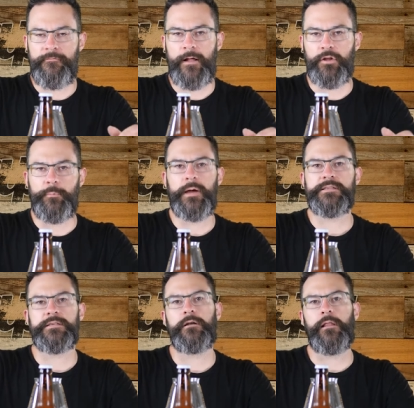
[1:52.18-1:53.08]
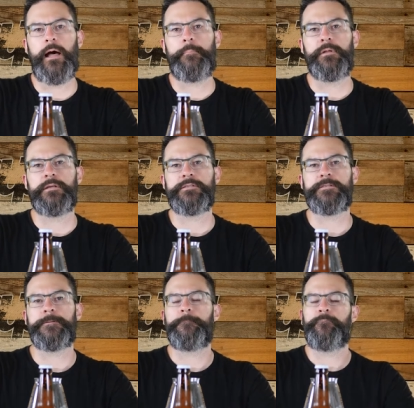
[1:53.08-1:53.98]
followed by subtle
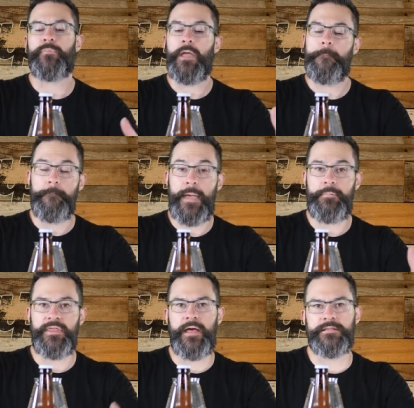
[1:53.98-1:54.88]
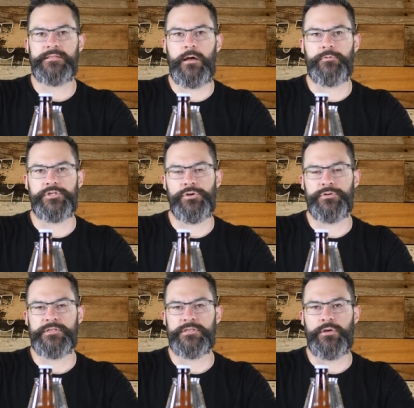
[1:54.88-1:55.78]
hoppiness. Maybe that's not what
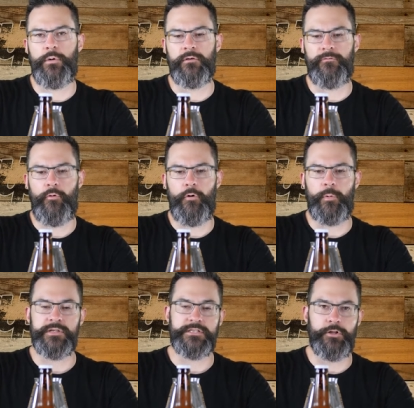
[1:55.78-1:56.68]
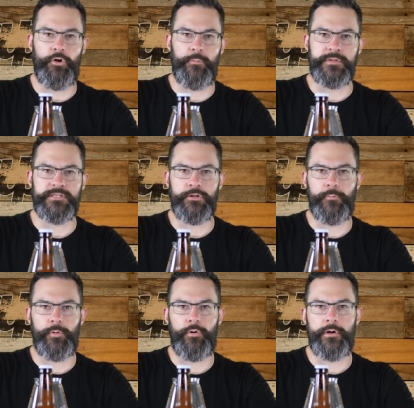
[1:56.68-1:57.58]
Short's is going for with Slurm and
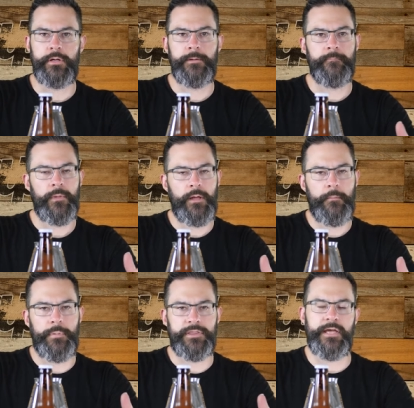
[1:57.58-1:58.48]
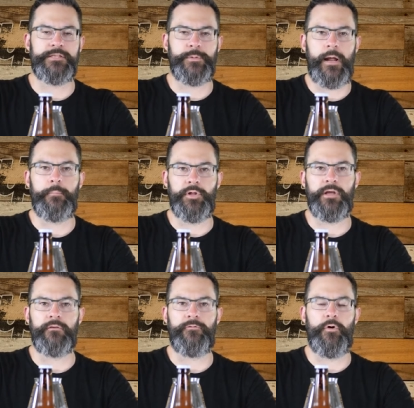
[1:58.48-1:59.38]
Slurm Lord, but that's what I'm
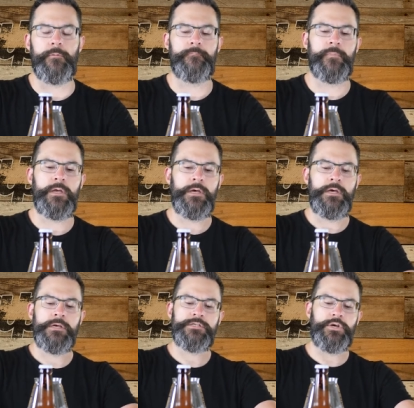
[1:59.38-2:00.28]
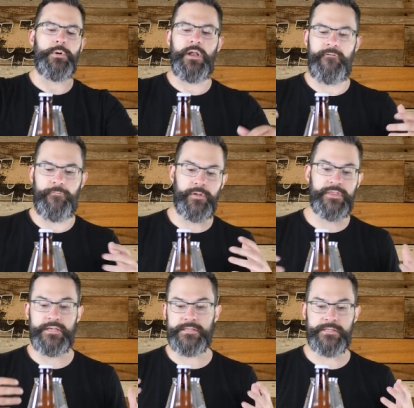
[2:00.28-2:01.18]
looking for. So enough with
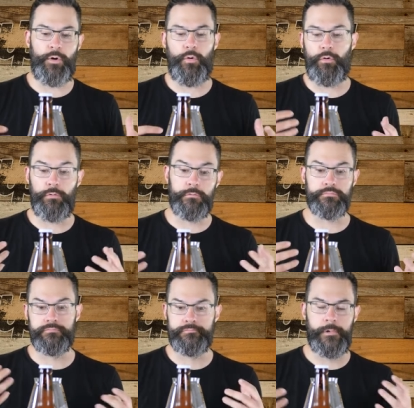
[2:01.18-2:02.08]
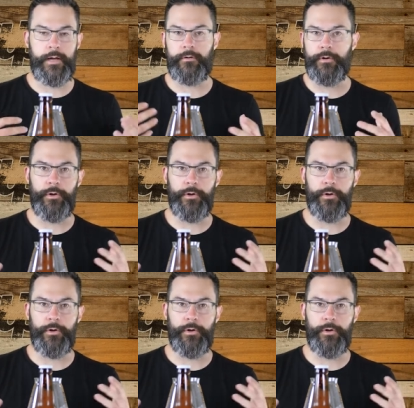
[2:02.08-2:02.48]
this whole, I don't